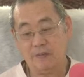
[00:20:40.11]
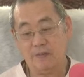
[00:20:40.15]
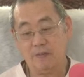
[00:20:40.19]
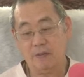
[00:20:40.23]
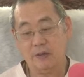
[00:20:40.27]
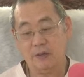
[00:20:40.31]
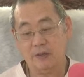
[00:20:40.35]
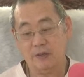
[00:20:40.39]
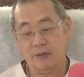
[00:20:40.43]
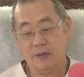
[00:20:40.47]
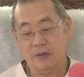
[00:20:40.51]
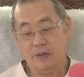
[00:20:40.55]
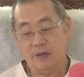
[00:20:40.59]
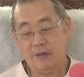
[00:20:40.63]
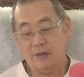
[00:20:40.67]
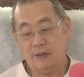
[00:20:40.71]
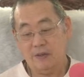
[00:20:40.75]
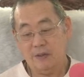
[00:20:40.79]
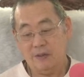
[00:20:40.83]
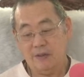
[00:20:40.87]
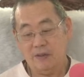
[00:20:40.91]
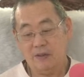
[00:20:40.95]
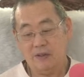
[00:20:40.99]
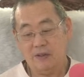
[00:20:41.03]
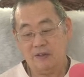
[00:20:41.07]
by
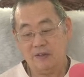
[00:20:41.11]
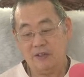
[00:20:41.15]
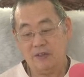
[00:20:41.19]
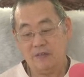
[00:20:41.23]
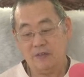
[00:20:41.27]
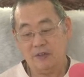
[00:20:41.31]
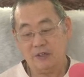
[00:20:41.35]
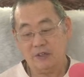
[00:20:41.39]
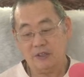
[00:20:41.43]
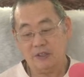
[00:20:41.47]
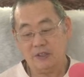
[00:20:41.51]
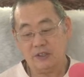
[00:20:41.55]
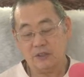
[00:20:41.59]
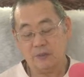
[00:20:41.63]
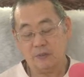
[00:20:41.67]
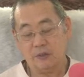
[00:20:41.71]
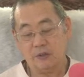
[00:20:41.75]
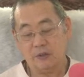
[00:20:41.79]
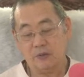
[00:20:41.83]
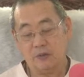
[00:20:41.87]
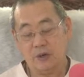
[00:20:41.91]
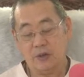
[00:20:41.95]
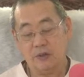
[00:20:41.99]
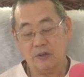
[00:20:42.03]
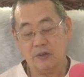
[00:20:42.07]
giving us
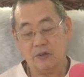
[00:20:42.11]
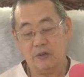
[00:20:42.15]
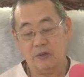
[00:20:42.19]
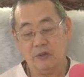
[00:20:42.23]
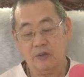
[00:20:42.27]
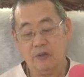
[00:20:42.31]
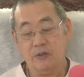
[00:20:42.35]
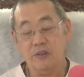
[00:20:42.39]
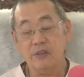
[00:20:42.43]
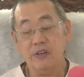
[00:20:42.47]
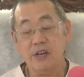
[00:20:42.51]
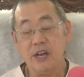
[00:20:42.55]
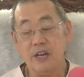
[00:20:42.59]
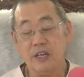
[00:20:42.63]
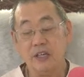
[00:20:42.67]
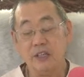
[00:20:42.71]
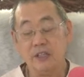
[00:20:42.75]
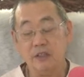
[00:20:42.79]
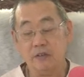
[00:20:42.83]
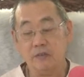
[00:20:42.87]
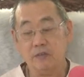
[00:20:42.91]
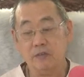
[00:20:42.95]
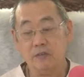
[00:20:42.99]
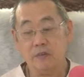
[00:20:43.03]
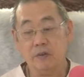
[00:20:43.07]
something rather
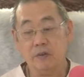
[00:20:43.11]
negative.